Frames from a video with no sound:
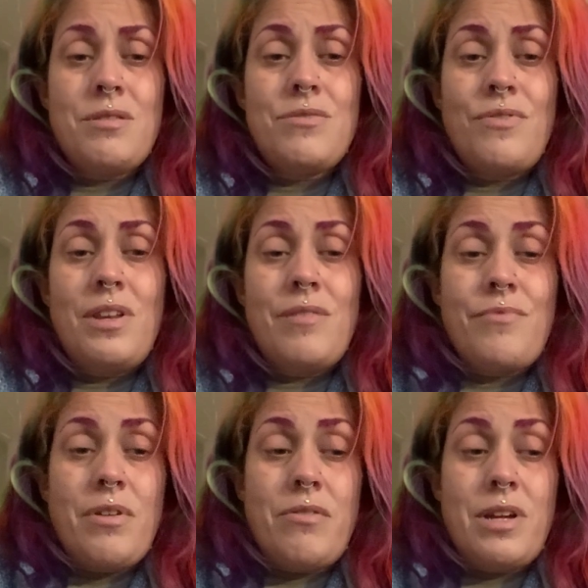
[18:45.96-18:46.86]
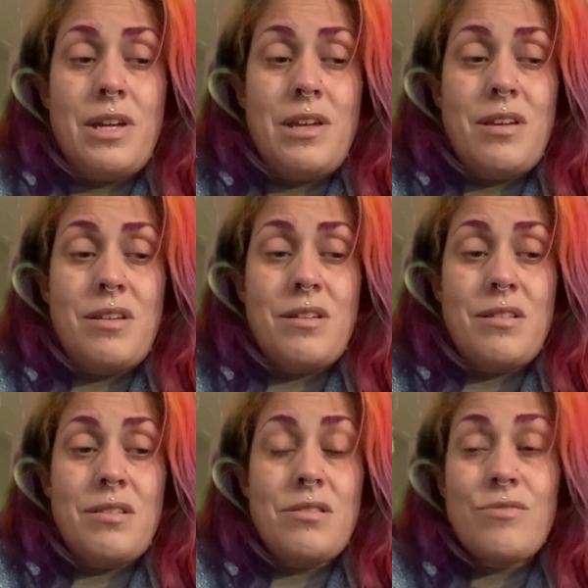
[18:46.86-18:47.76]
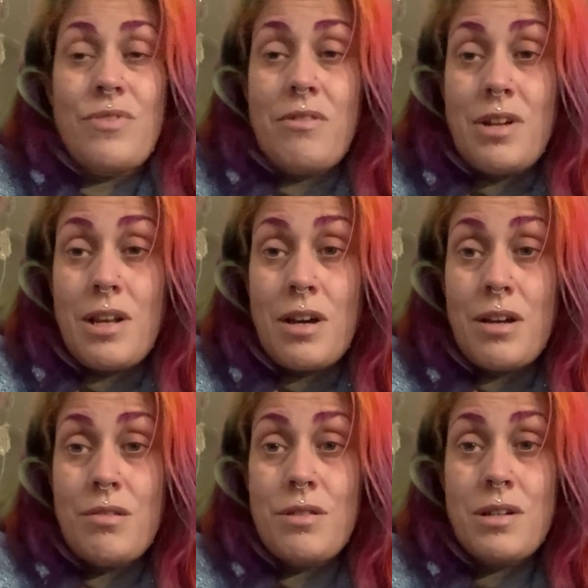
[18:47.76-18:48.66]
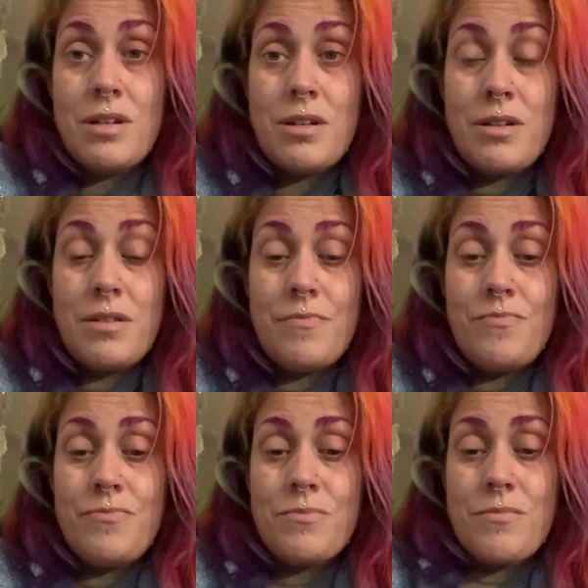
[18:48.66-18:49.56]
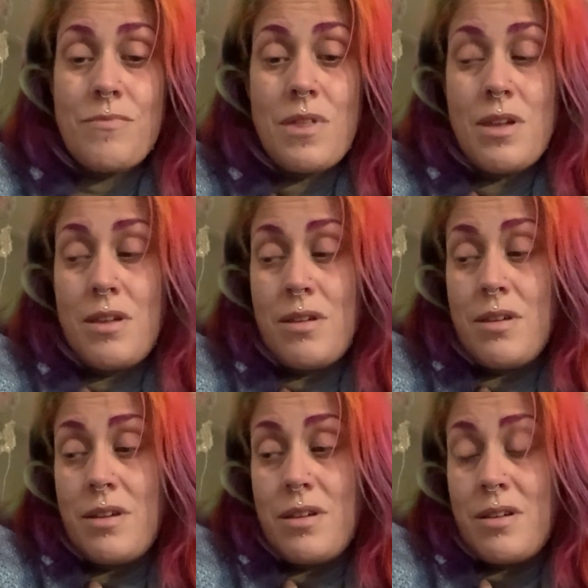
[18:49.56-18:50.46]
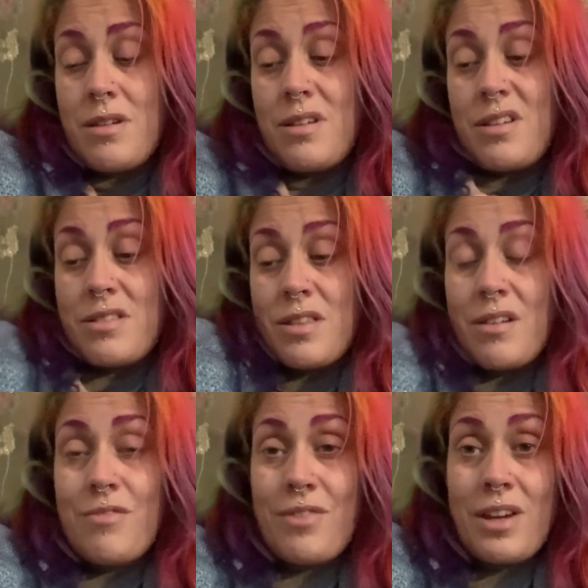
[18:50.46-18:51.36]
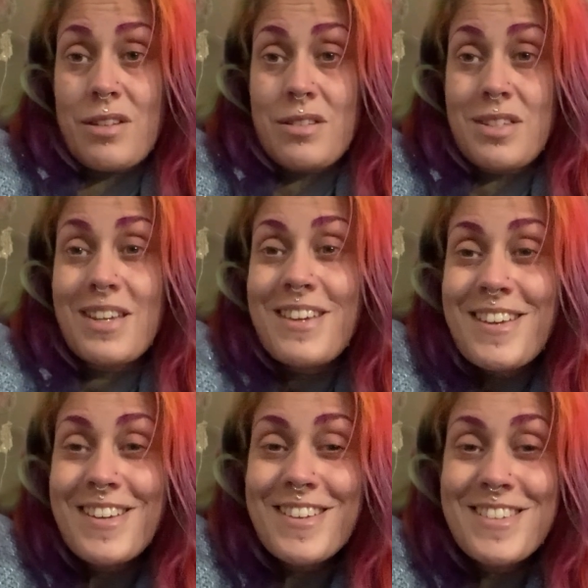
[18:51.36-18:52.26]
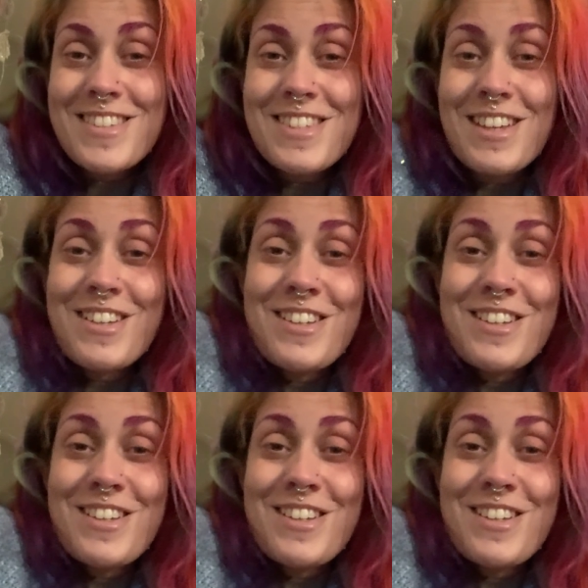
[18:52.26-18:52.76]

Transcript: feeling very low, and it has that effect. So